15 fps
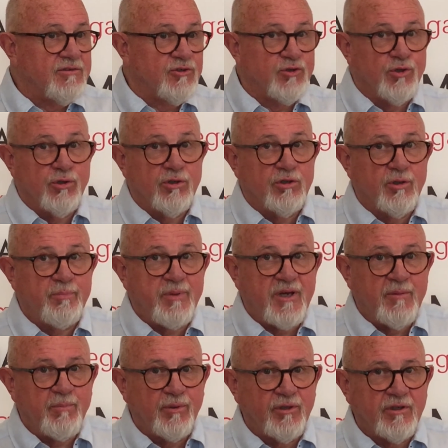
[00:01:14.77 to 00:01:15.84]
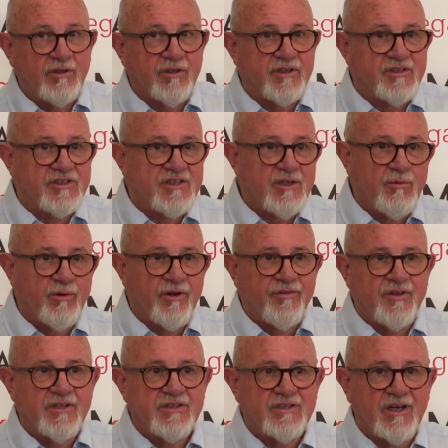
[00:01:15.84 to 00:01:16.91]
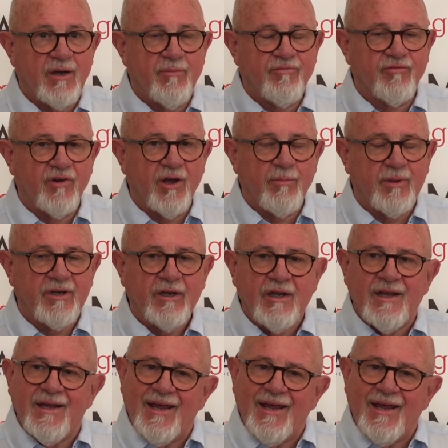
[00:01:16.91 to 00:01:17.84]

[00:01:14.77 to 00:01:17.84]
Google people and see where things come from.